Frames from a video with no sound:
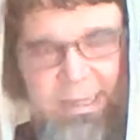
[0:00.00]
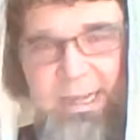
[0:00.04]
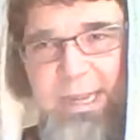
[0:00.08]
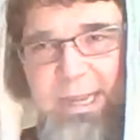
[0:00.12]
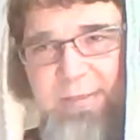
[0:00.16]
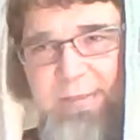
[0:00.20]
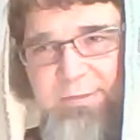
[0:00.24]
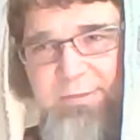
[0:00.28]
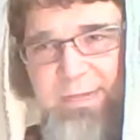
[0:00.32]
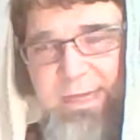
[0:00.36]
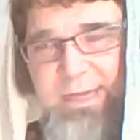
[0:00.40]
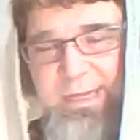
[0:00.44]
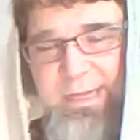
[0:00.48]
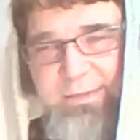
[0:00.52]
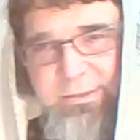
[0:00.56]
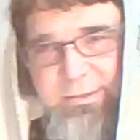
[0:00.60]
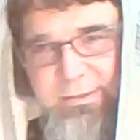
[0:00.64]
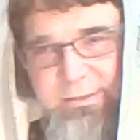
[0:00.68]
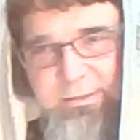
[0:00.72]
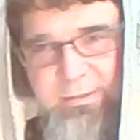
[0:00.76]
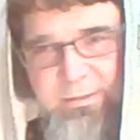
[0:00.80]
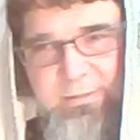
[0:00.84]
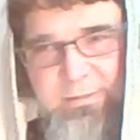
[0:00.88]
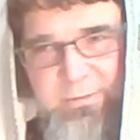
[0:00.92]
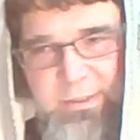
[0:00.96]
And the
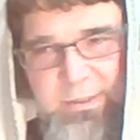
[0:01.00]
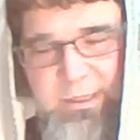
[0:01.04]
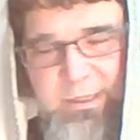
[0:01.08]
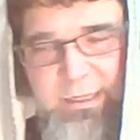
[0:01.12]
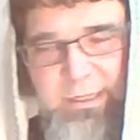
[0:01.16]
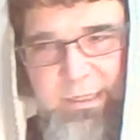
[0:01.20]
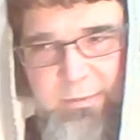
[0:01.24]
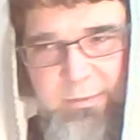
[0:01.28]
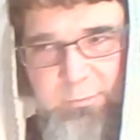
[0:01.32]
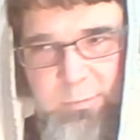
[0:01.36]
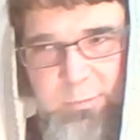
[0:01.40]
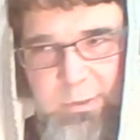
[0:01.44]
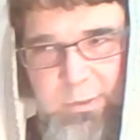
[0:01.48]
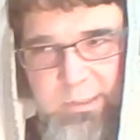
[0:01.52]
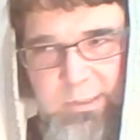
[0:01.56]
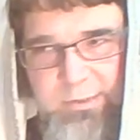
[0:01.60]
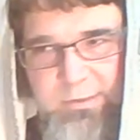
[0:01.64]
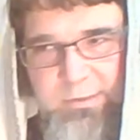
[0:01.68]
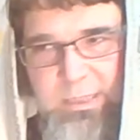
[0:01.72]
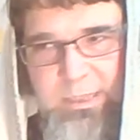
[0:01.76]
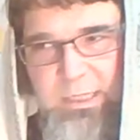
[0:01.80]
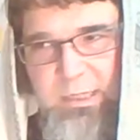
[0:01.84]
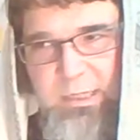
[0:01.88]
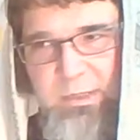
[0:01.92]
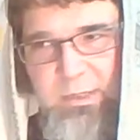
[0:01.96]
angel of God, one
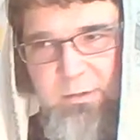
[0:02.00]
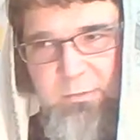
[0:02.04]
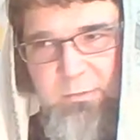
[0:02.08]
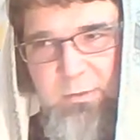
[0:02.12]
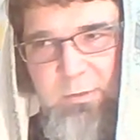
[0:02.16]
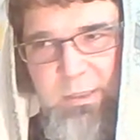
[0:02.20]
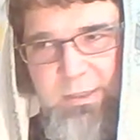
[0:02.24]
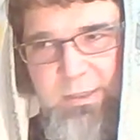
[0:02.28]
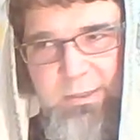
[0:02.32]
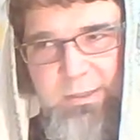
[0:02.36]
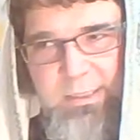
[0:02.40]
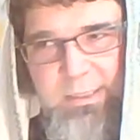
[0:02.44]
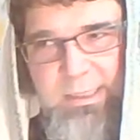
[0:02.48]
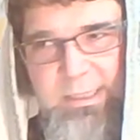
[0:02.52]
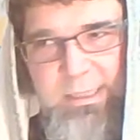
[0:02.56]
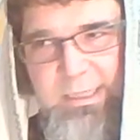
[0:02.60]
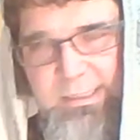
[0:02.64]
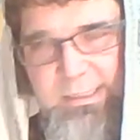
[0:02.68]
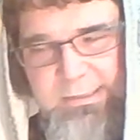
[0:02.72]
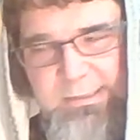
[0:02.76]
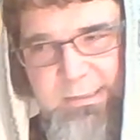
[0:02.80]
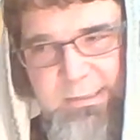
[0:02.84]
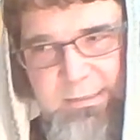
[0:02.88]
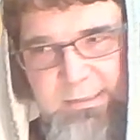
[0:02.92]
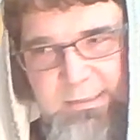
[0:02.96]
of one of the
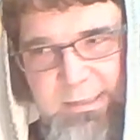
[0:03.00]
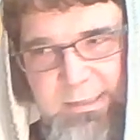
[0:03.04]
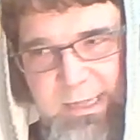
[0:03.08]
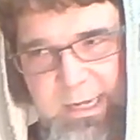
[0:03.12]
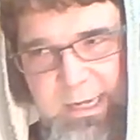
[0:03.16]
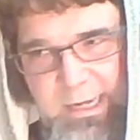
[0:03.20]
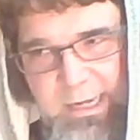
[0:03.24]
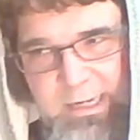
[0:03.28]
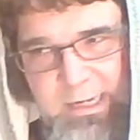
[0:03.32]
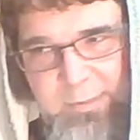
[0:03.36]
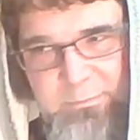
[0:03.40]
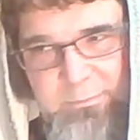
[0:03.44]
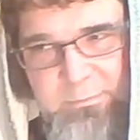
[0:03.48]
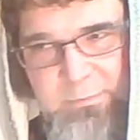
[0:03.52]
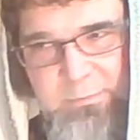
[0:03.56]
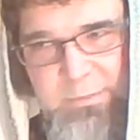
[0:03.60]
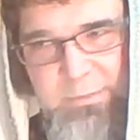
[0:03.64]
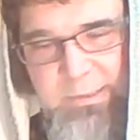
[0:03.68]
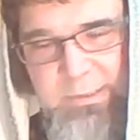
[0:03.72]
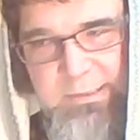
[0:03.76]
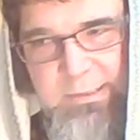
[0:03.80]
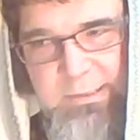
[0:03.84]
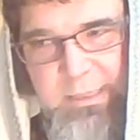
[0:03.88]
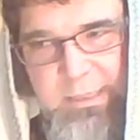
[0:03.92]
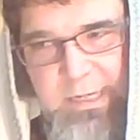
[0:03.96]
cousins came and said,